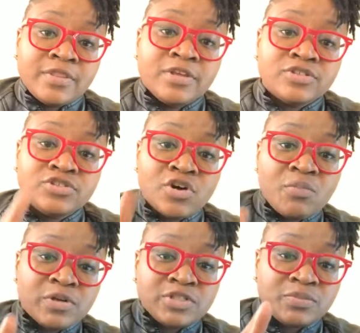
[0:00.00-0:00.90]
There's so
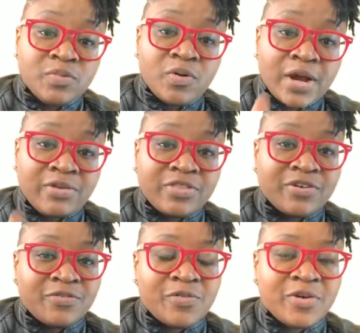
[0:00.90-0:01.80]
much more out
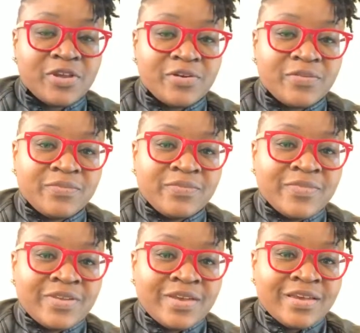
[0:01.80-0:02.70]
there for you.
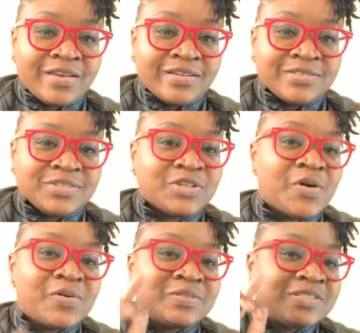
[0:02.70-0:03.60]

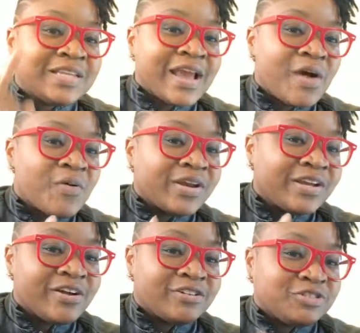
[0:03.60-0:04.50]
So today I want to
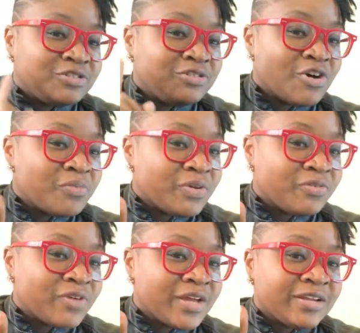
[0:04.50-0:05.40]
encourage you. Don't be
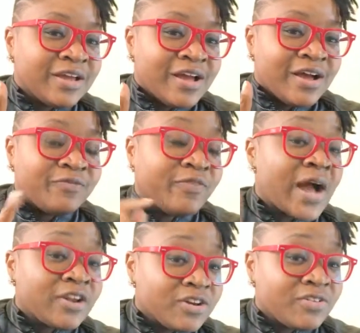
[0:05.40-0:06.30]
afraid.
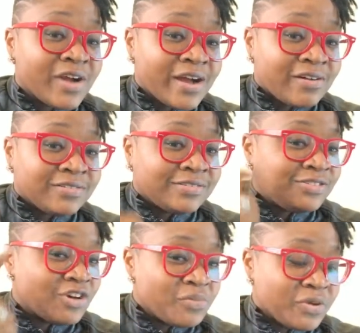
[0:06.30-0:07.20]
Find good ground.
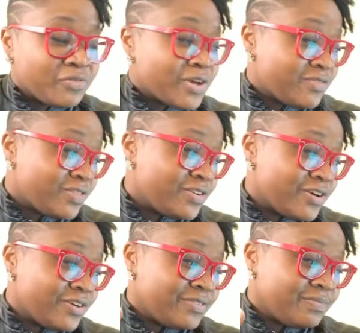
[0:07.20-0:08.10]
Don't be afraid of the
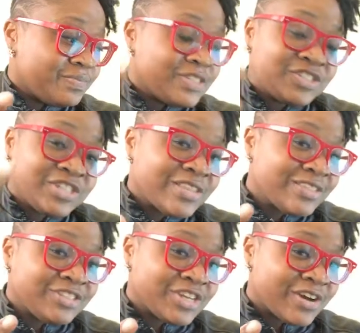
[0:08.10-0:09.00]
dirt. Shed
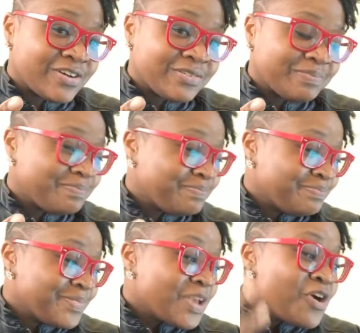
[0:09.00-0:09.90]
the shell.
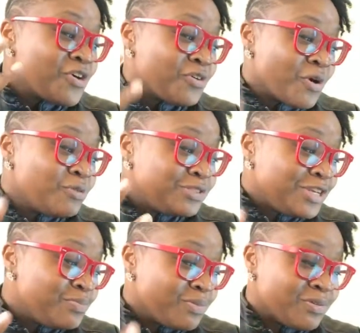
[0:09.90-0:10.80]
Grow
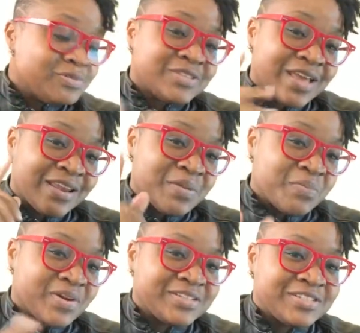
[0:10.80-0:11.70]
deep roots and
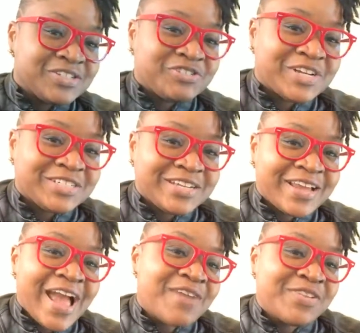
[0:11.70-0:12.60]
embrace the
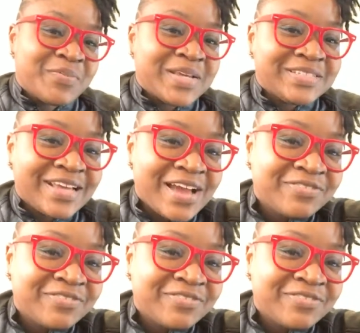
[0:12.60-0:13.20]
stretching. Have an amazing